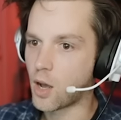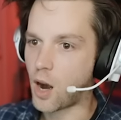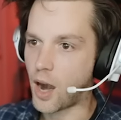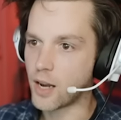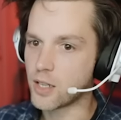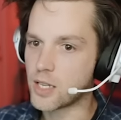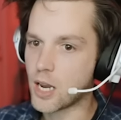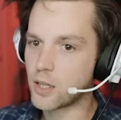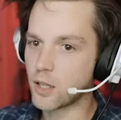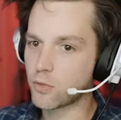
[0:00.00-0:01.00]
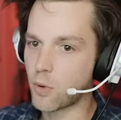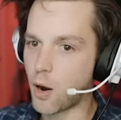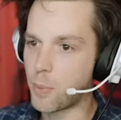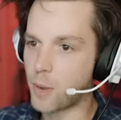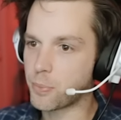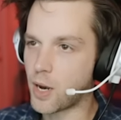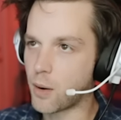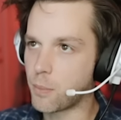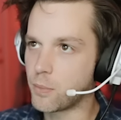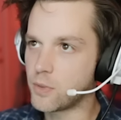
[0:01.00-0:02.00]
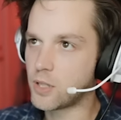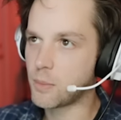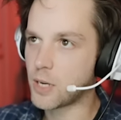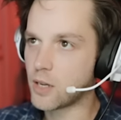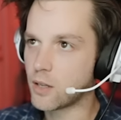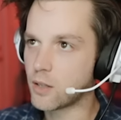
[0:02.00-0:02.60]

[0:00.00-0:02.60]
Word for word: All right, yeet this rope up there, Timmy.